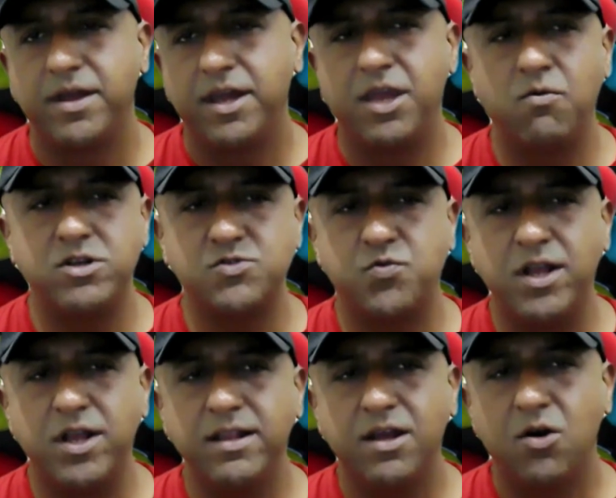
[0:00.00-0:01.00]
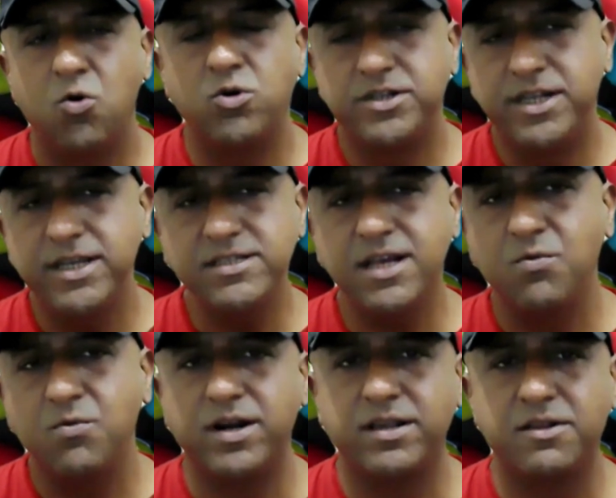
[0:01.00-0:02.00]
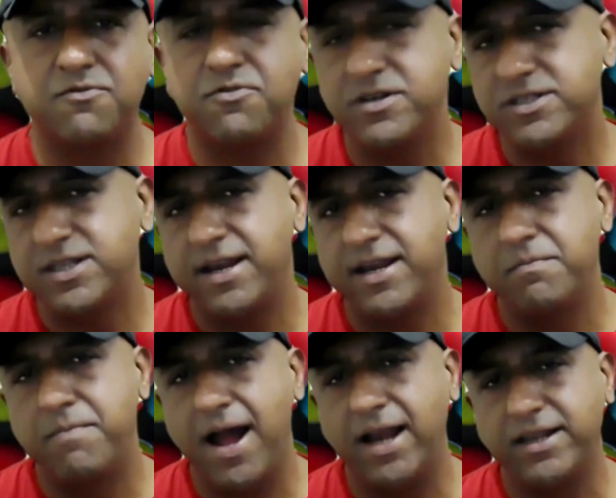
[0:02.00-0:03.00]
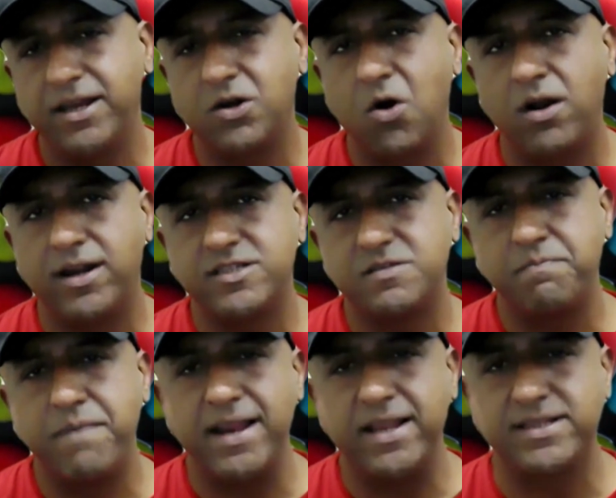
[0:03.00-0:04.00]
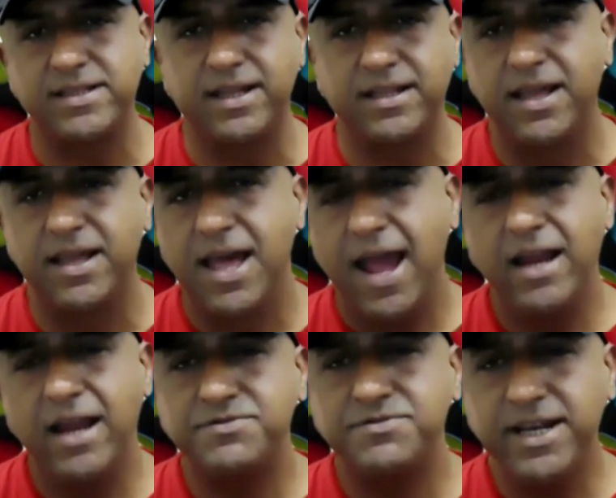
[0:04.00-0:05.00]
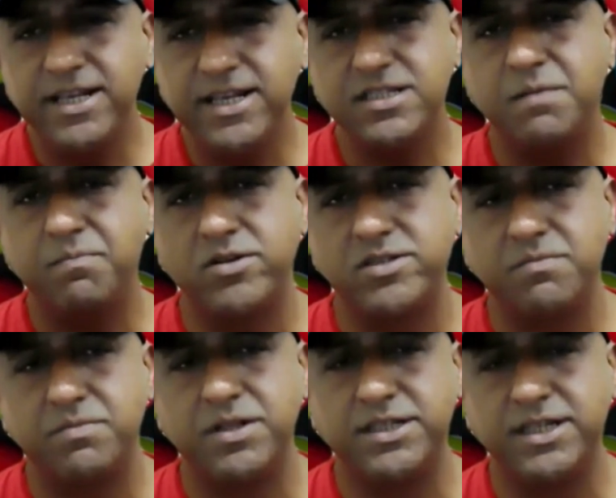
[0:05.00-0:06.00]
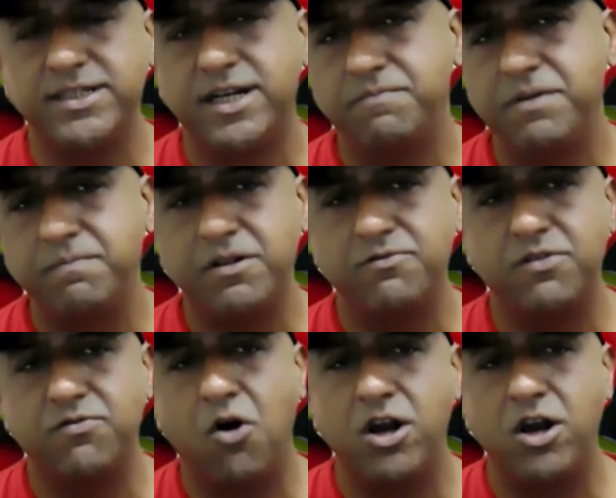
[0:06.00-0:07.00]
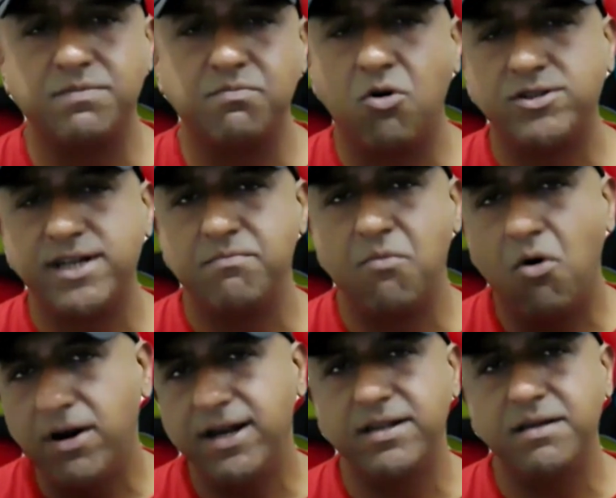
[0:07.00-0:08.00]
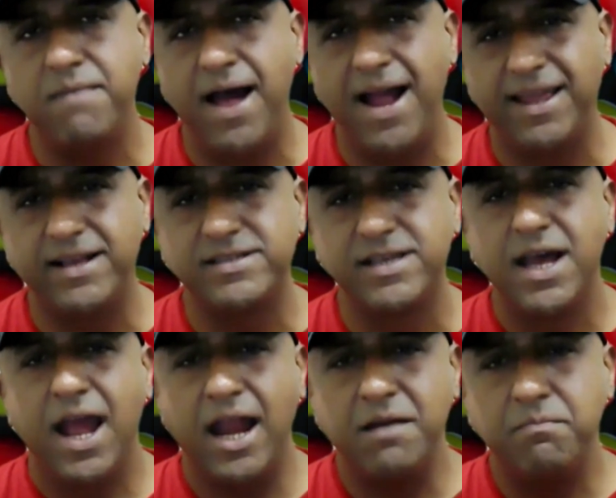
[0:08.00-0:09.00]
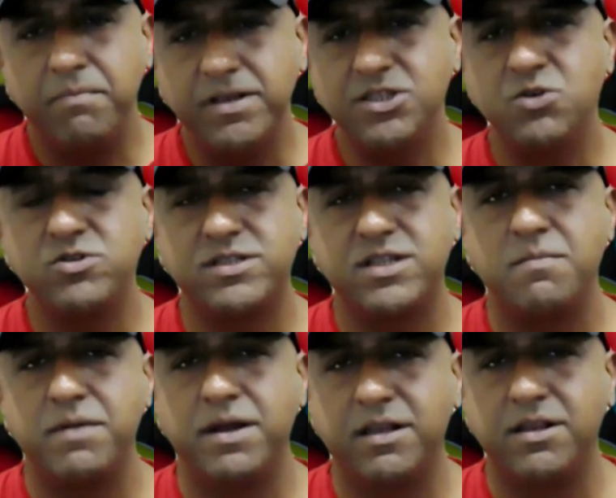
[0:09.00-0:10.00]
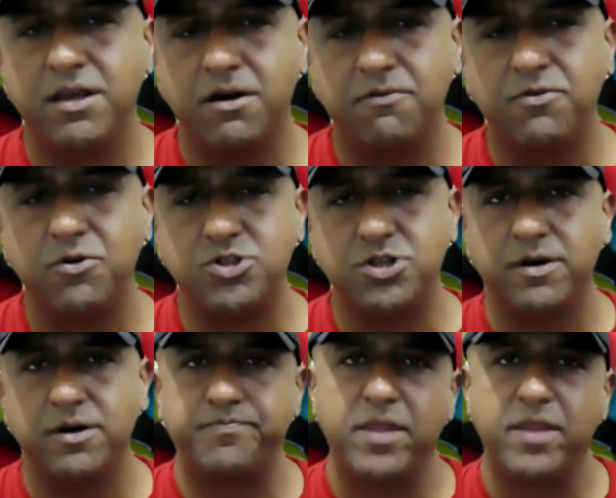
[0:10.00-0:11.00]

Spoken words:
He was one who discovered the first antibiotic called as penicillin and raised the possibility that people will want more and more antibiotics and misuse them in the near future.